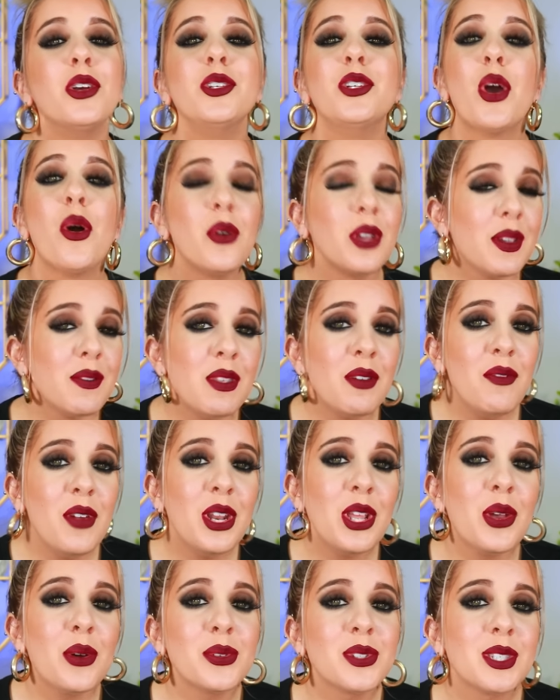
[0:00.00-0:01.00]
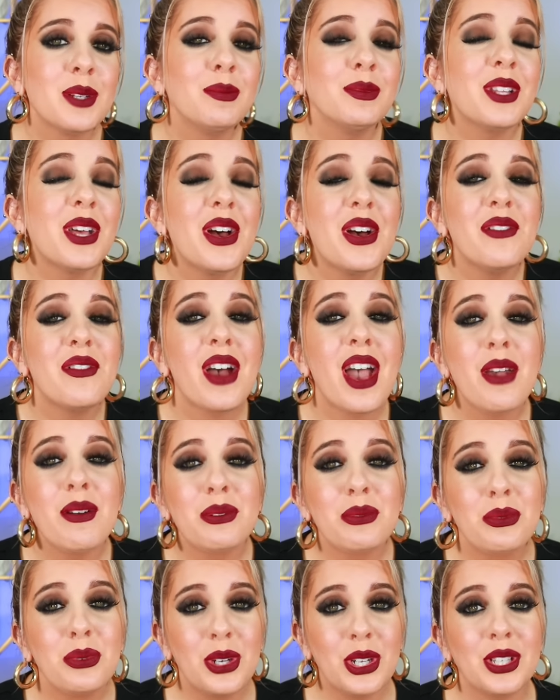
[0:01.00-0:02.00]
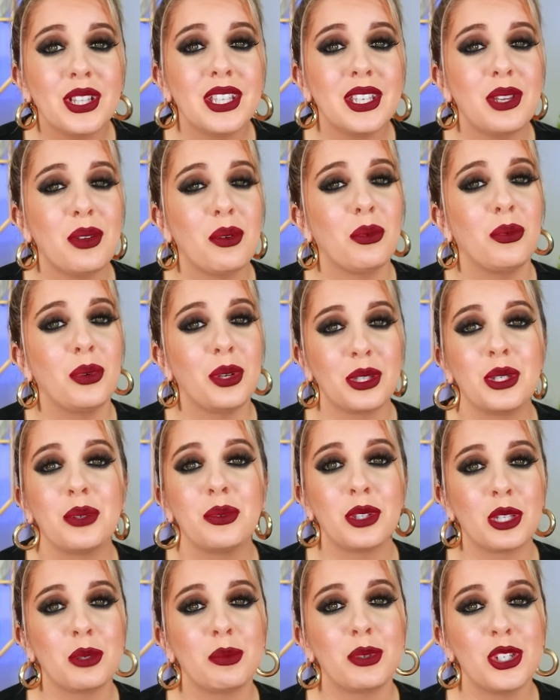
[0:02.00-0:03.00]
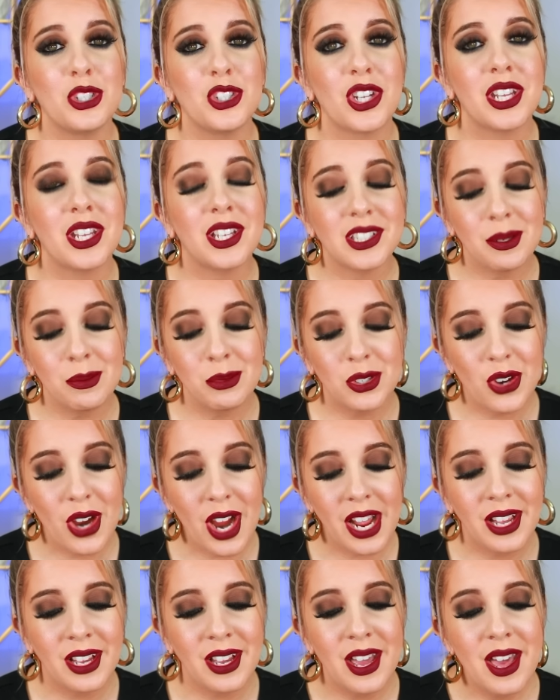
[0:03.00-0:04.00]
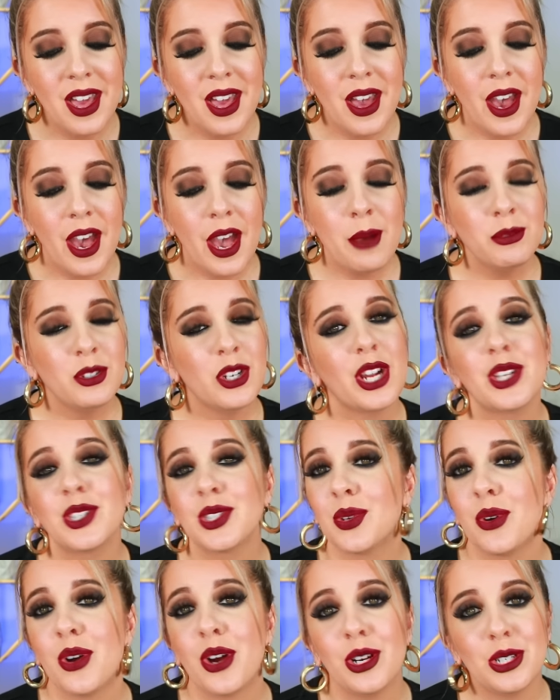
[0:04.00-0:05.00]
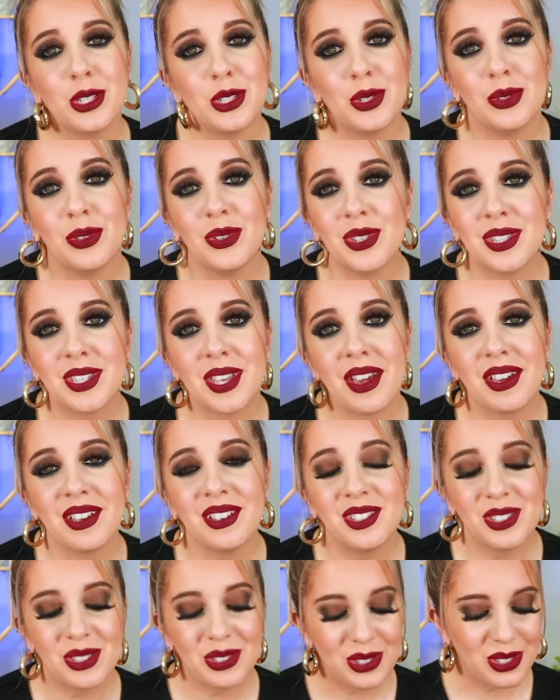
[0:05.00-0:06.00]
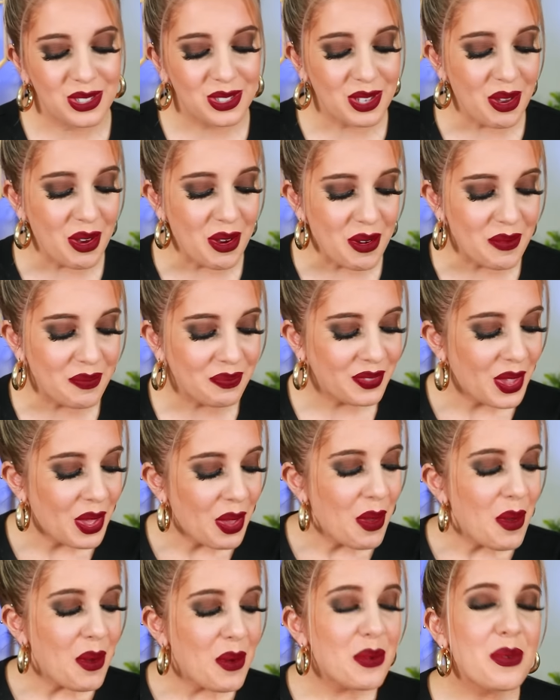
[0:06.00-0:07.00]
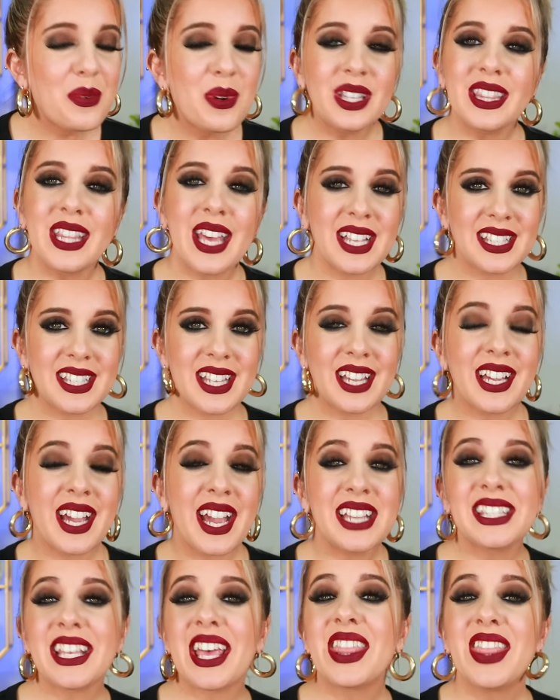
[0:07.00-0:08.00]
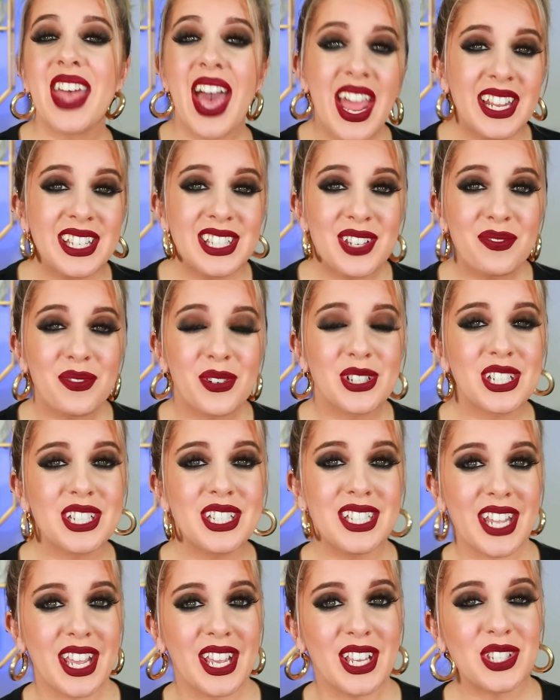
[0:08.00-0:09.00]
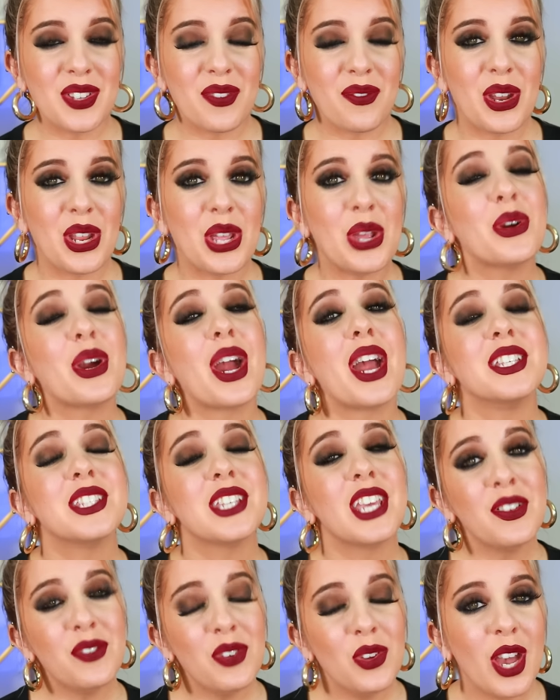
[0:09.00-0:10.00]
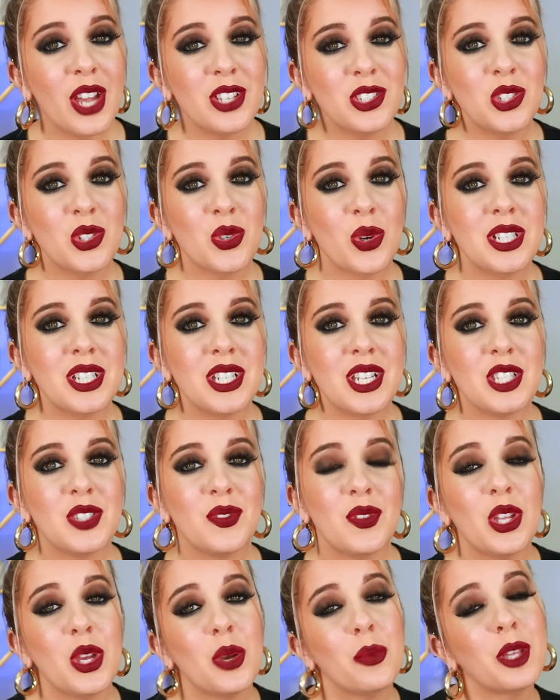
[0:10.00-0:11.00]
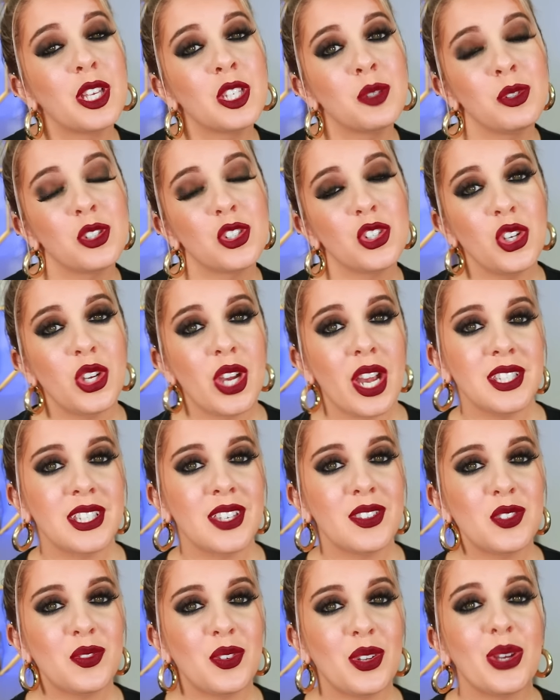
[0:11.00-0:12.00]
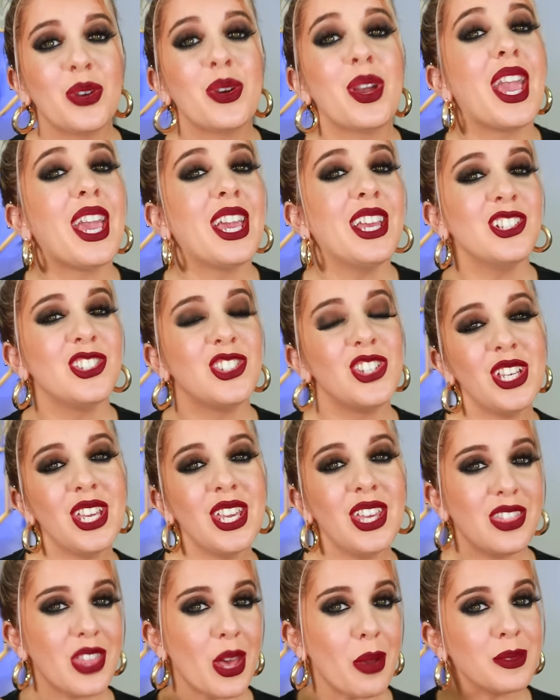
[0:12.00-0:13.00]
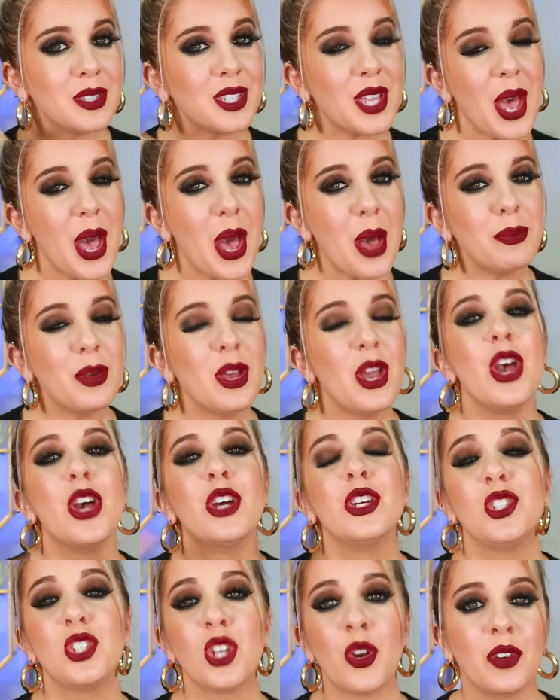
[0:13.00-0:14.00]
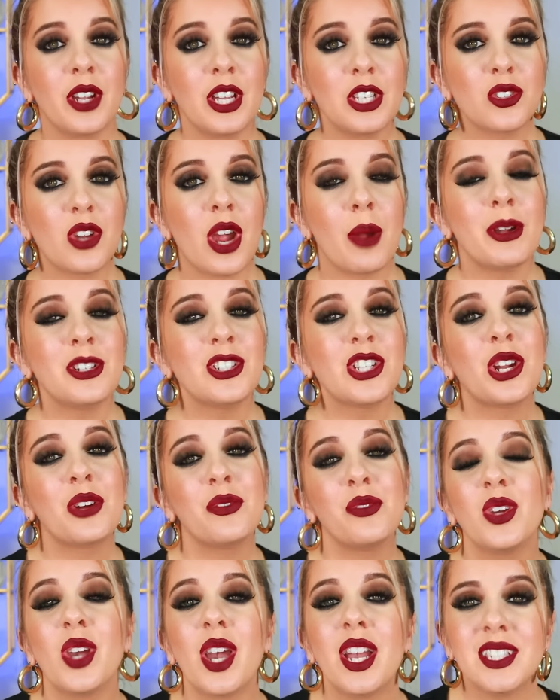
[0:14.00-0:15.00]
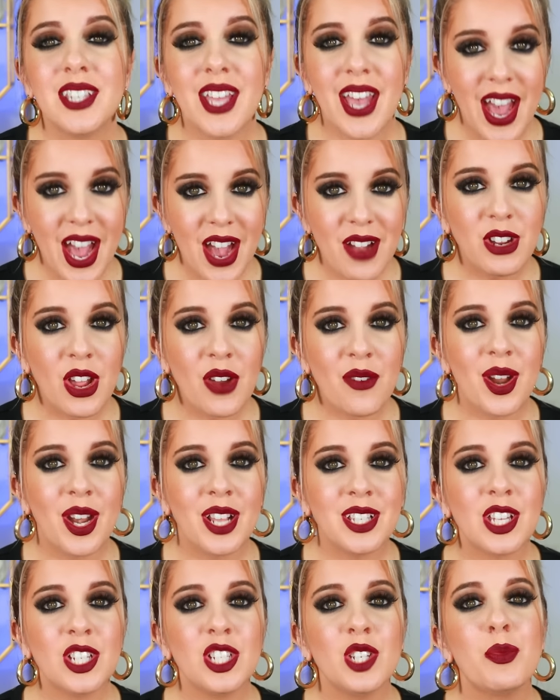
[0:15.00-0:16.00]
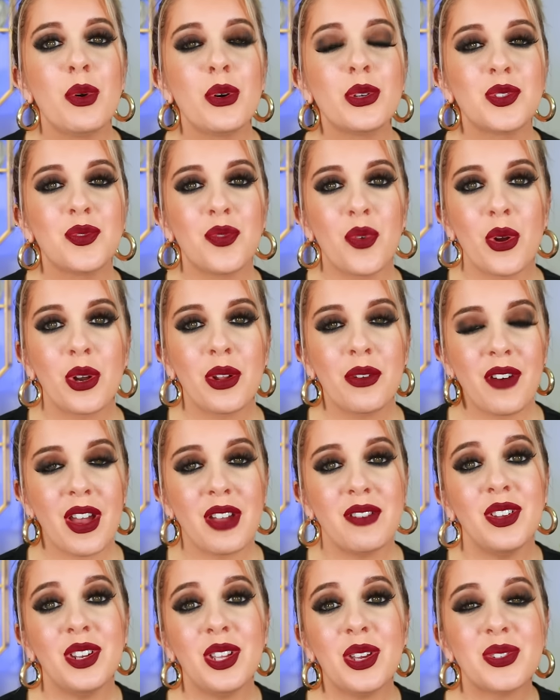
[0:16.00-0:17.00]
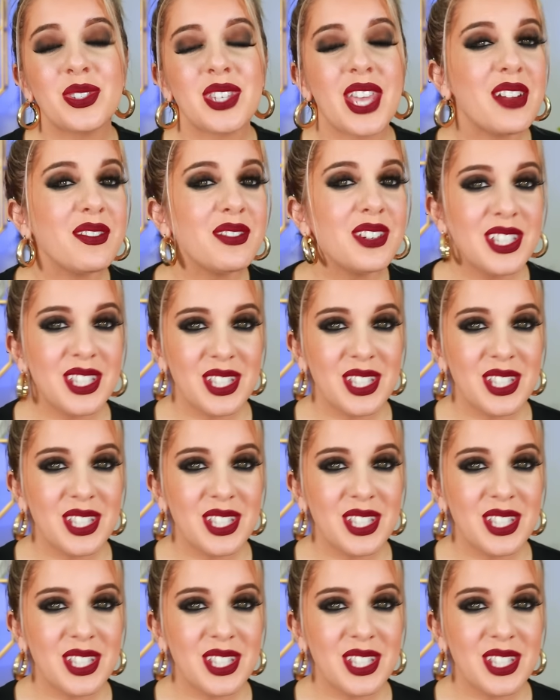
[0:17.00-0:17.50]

Go give the video some love. I would really, really, really appreciate it because I'm trying, I'm trying so hard to do this, guys. So with that said, guys, that is it for today's video, guys. If you guys enjoyed today's video, please make sure you guys give this video a cheeky thumbs up. Don't forget to subscribe my channel if you guys have not already because I do post four to five videos every